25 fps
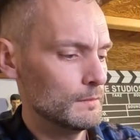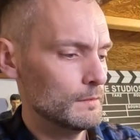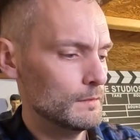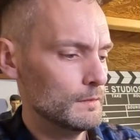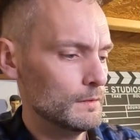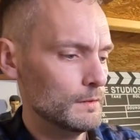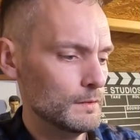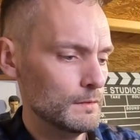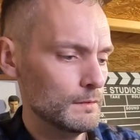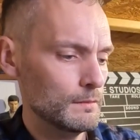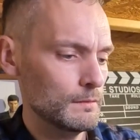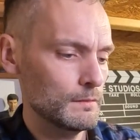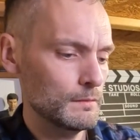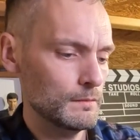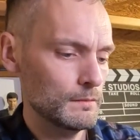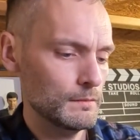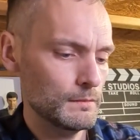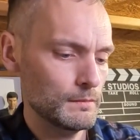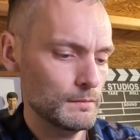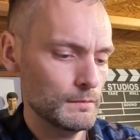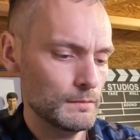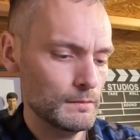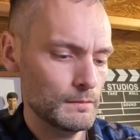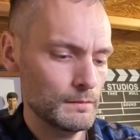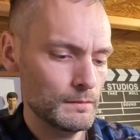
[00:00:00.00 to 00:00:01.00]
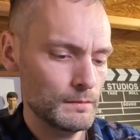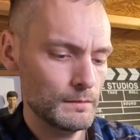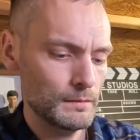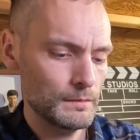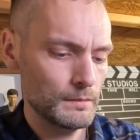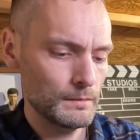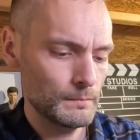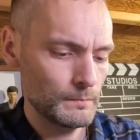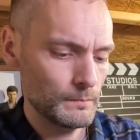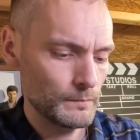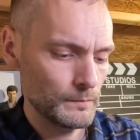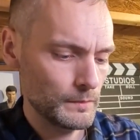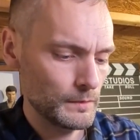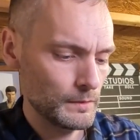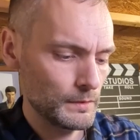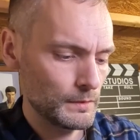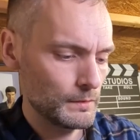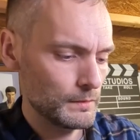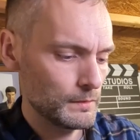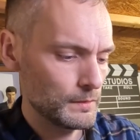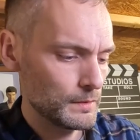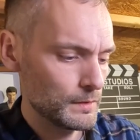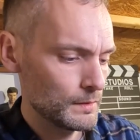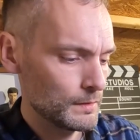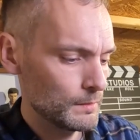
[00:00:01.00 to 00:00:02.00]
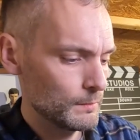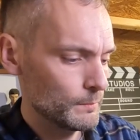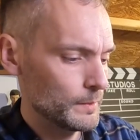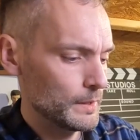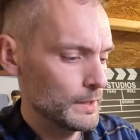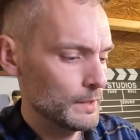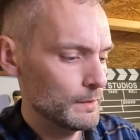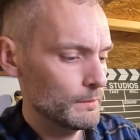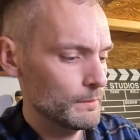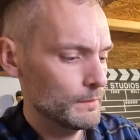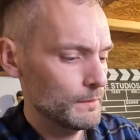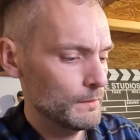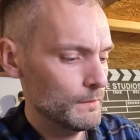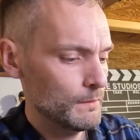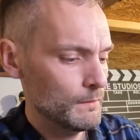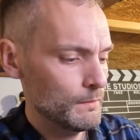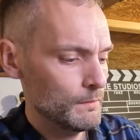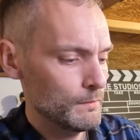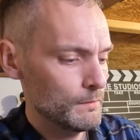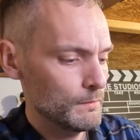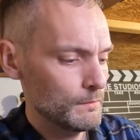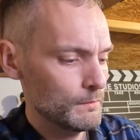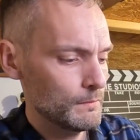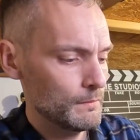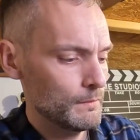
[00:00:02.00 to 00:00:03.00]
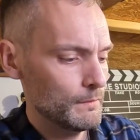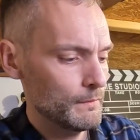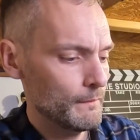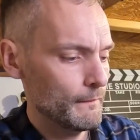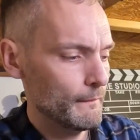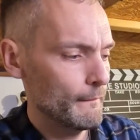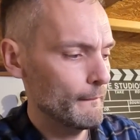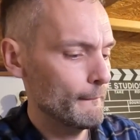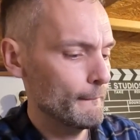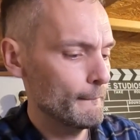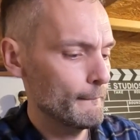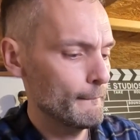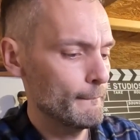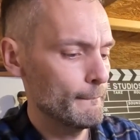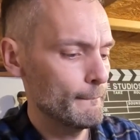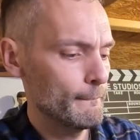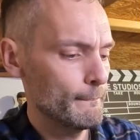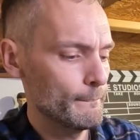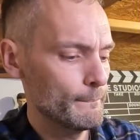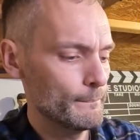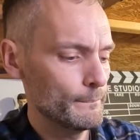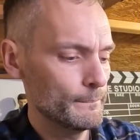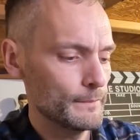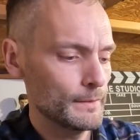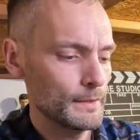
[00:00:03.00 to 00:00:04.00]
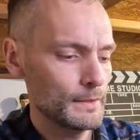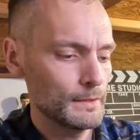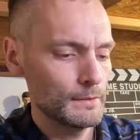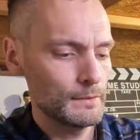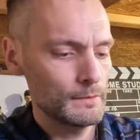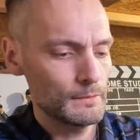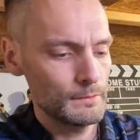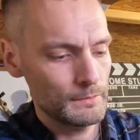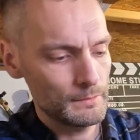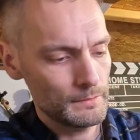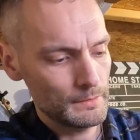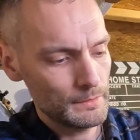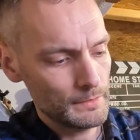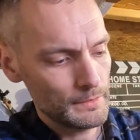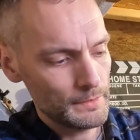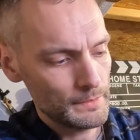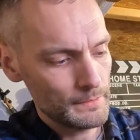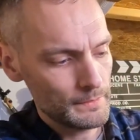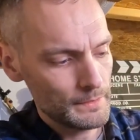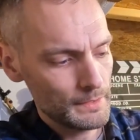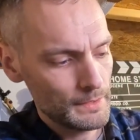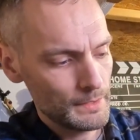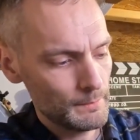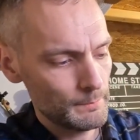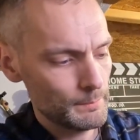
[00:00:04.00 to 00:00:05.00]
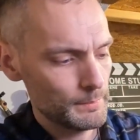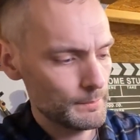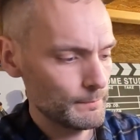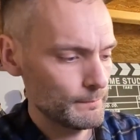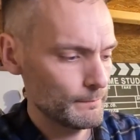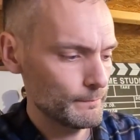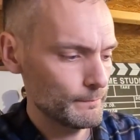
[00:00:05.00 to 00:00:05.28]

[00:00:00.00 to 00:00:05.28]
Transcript: Yeah. And then we'll turn the power on. Lights up.